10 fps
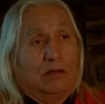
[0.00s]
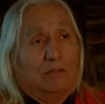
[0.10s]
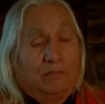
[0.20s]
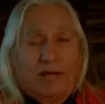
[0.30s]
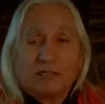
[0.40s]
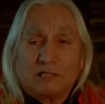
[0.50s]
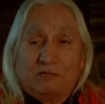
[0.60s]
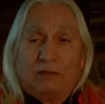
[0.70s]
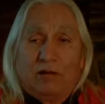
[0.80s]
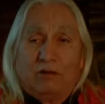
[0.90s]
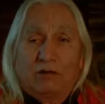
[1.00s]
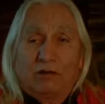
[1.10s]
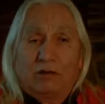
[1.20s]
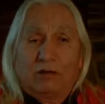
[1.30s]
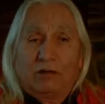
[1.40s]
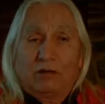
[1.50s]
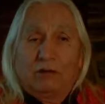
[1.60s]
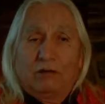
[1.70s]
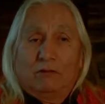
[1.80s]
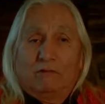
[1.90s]
a massive power,
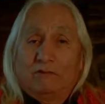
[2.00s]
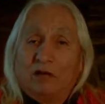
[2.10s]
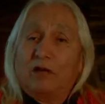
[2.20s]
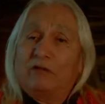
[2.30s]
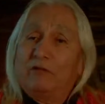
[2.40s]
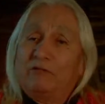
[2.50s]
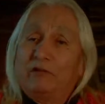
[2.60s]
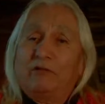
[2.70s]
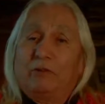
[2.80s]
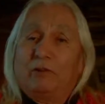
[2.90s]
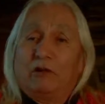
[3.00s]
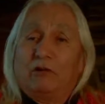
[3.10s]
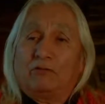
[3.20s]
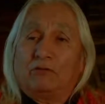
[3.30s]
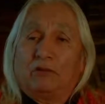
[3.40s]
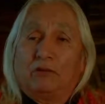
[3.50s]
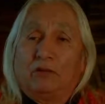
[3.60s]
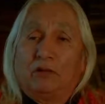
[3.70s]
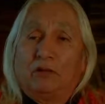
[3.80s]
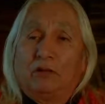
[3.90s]
very, very powerful,
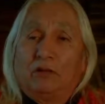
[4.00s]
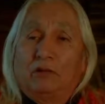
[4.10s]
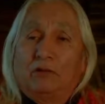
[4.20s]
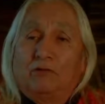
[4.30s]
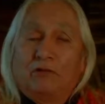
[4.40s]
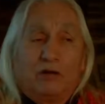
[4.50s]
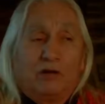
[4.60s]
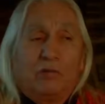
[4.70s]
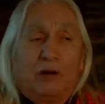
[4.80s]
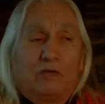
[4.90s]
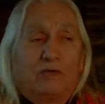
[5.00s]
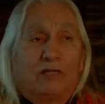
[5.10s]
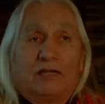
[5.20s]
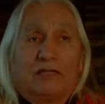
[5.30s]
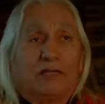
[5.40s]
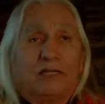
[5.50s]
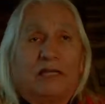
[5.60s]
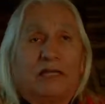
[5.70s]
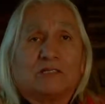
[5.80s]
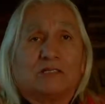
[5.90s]
very powerful that
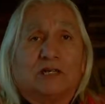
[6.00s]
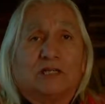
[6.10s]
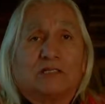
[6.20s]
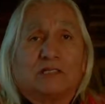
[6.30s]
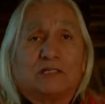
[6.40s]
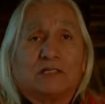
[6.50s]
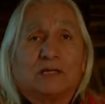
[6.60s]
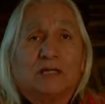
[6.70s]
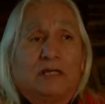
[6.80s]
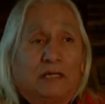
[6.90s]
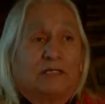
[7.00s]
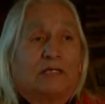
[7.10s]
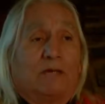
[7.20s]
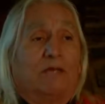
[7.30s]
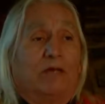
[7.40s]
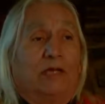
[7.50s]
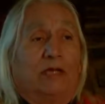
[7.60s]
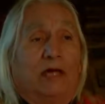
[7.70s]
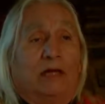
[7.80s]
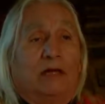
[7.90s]
nothing else could exist except for
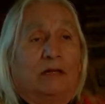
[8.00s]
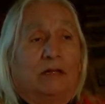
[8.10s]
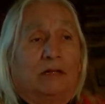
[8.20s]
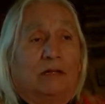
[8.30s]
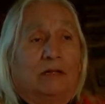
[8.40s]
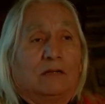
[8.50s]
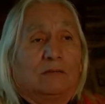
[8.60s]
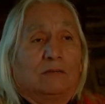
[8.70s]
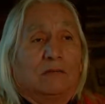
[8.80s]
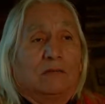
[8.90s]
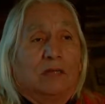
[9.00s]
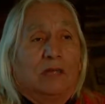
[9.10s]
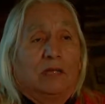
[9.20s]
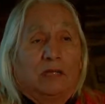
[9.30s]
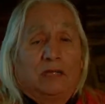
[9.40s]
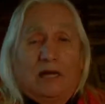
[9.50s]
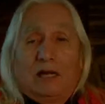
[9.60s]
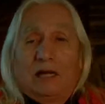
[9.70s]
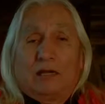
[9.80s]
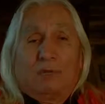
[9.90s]
Inyan.
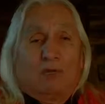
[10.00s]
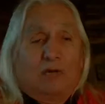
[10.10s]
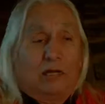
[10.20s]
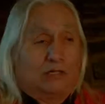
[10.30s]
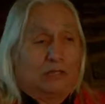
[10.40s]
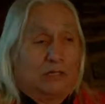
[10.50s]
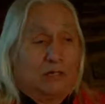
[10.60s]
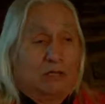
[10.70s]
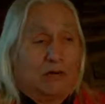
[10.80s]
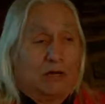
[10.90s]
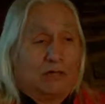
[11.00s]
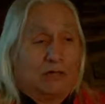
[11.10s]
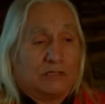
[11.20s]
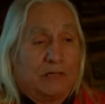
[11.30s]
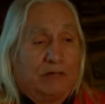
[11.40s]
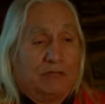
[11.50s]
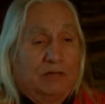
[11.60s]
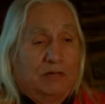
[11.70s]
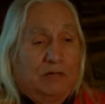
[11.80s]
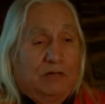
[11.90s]
Inyan at a point took a part of itself
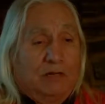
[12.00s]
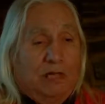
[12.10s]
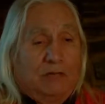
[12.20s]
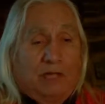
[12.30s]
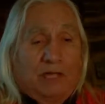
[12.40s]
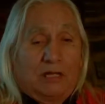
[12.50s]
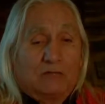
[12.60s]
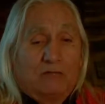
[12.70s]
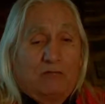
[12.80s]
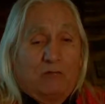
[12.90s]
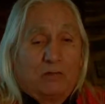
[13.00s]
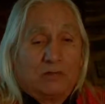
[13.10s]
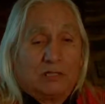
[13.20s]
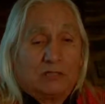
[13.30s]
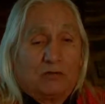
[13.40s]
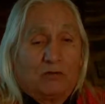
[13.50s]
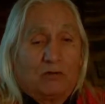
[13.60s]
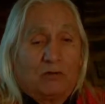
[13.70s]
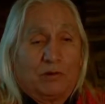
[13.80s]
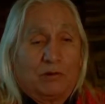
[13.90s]
and began to form this
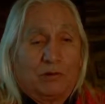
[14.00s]
orb